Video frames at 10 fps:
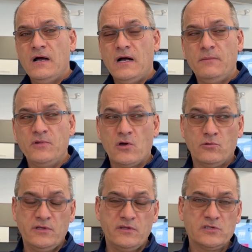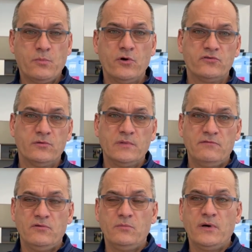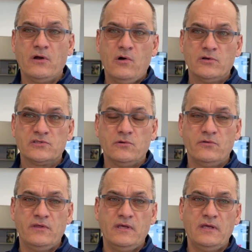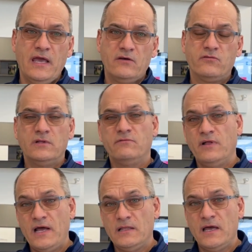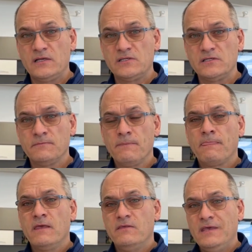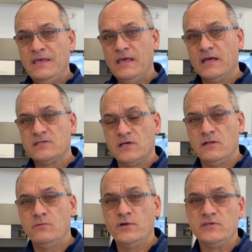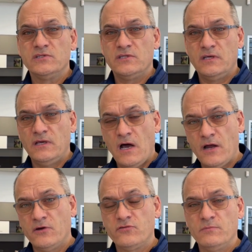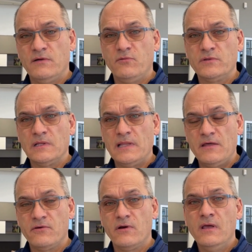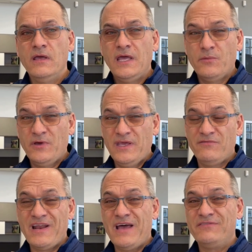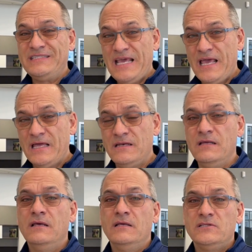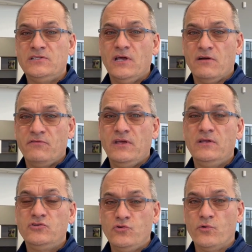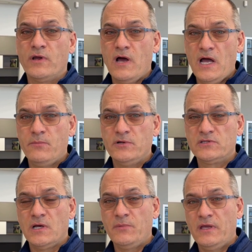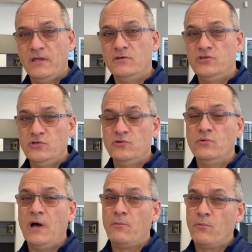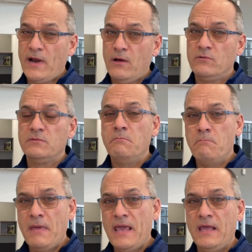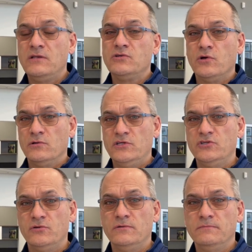Not only the Sport trim level, but also the entry-level LX, the EXL, which is the higher trim level with the leather, and we even have 10 CR-V touring hybrids coming in due around May to early June.